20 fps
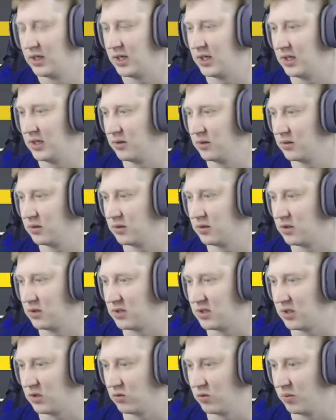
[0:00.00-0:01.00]
Uh,
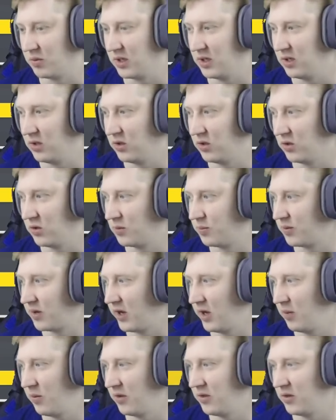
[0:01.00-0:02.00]
considerably good
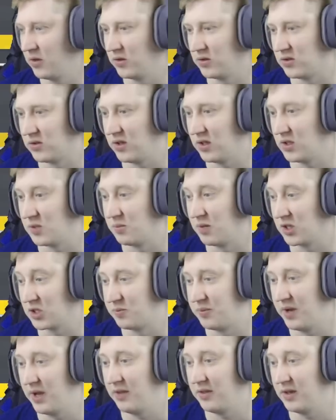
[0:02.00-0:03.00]
player by the looks of things.
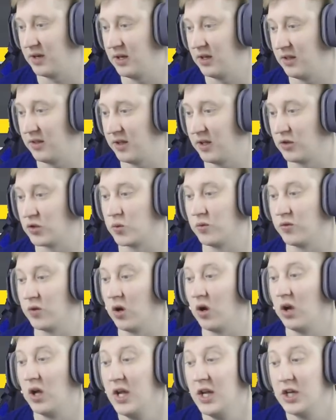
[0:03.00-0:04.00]
Much better than anything else we've
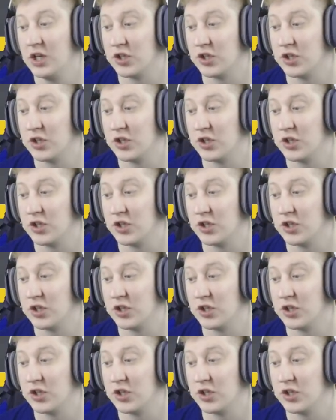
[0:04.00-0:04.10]
got.